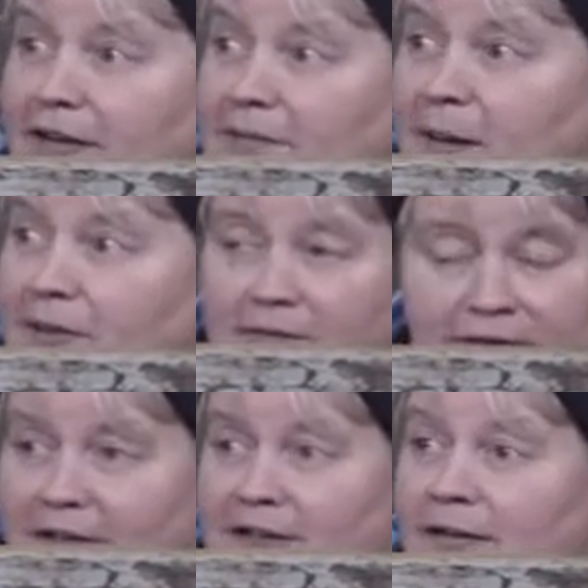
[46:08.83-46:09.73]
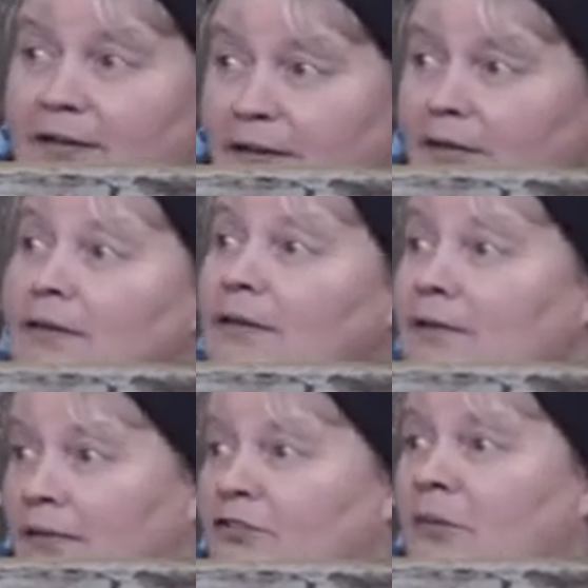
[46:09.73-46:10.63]
it smells
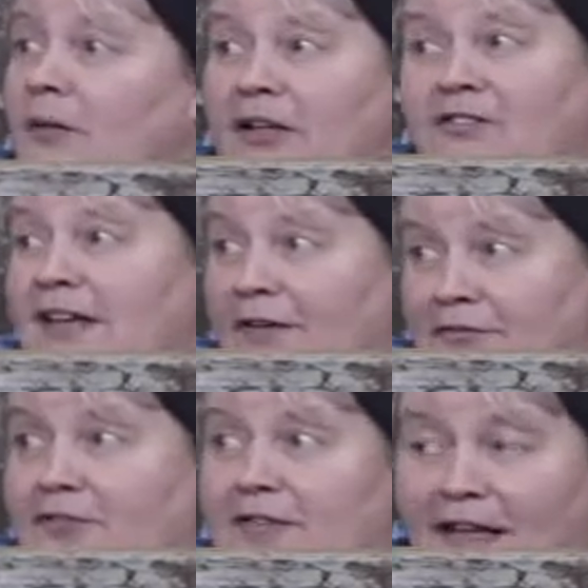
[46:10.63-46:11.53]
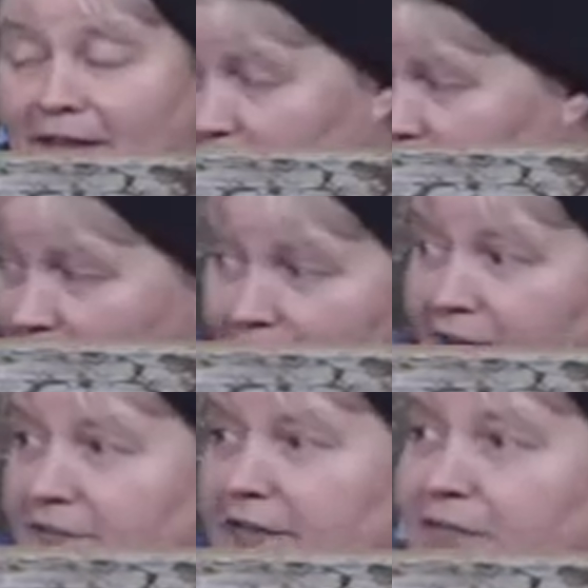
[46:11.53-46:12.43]
something as daft as that, they go, right,
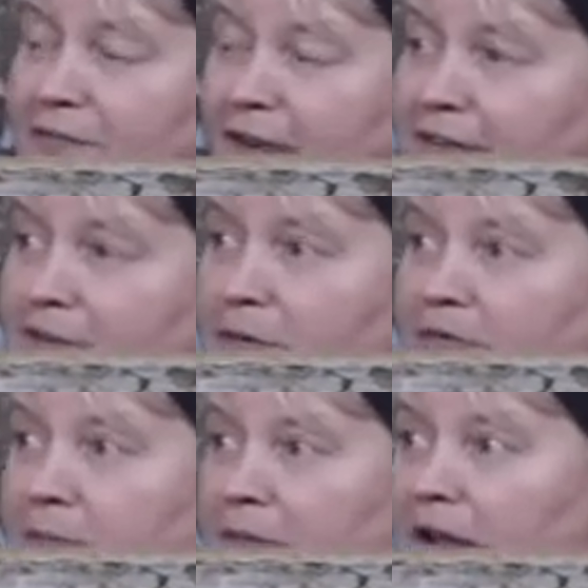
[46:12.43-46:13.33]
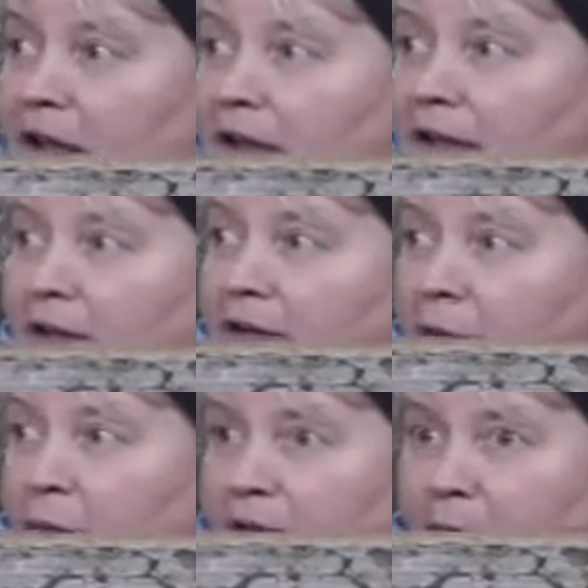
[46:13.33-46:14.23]
let's disinfect it with something like,
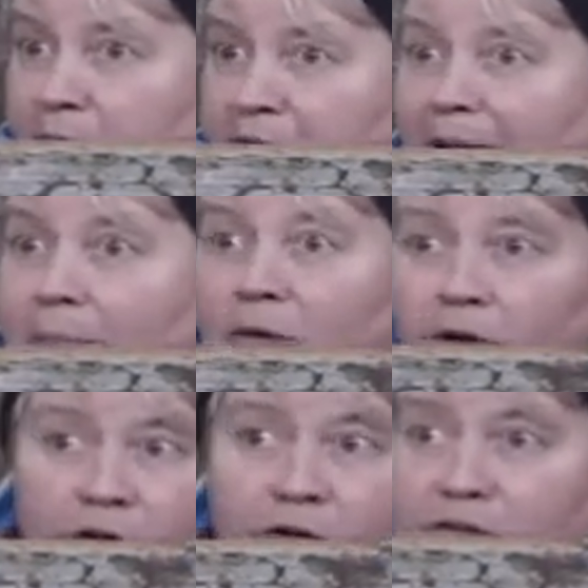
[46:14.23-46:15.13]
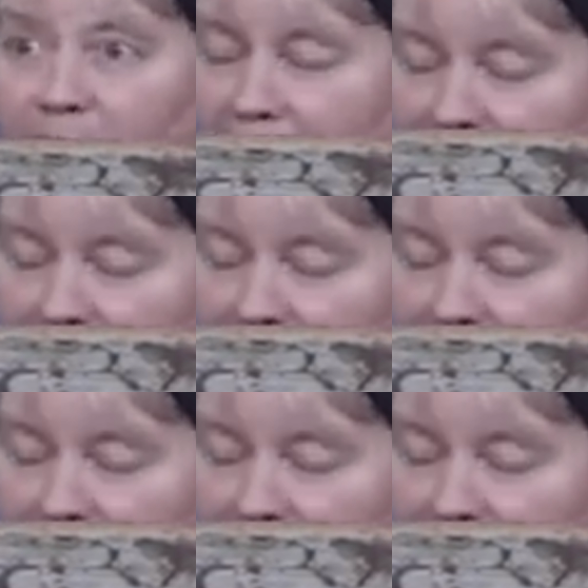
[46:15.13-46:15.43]
with, with an apple or something like